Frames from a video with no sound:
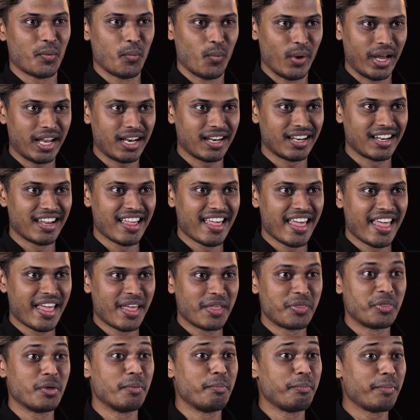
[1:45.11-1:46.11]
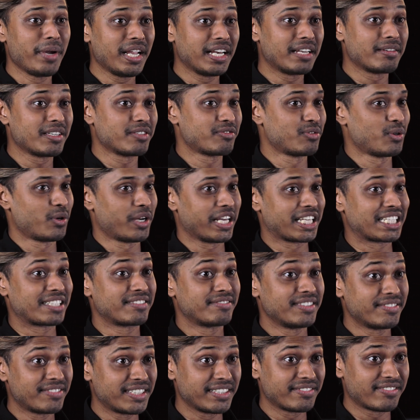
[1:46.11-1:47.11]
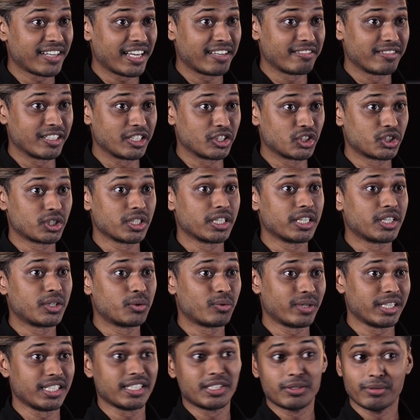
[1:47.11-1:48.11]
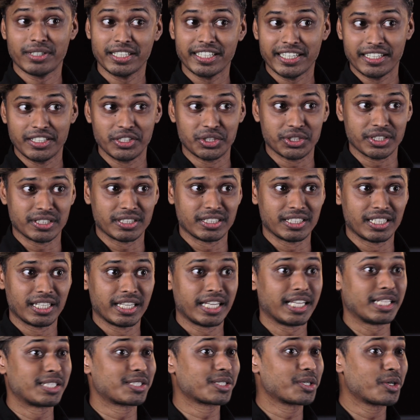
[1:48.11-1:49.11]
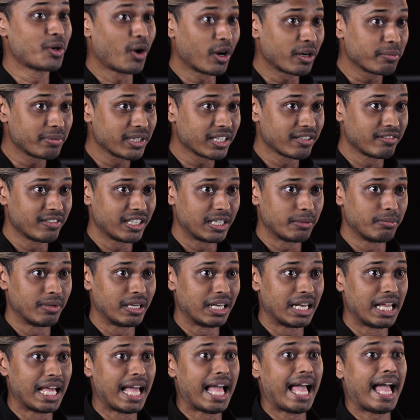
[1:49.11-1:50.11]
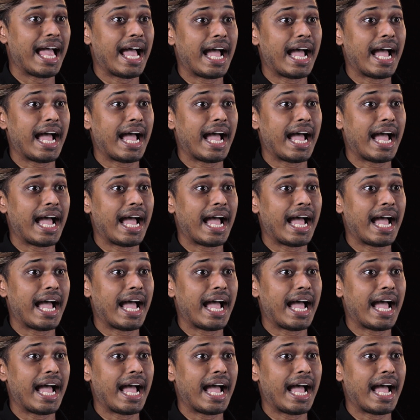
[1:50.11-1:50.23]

Well, the Mi TV 4X 55-inch 2020 edition is gonna be available